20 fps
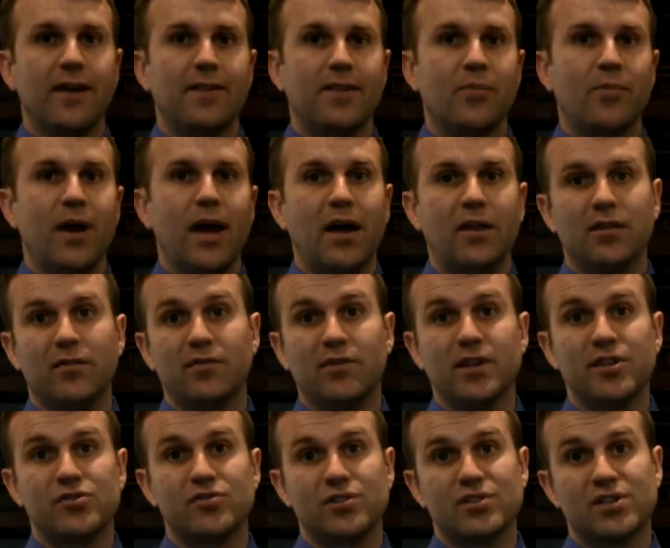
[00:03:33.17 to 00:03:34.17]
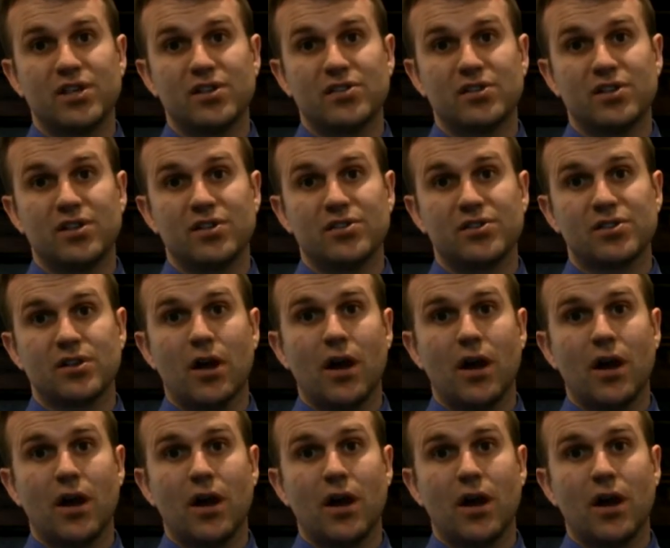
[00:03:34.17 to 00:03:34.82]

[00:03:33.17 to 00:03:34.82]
the path of least resistance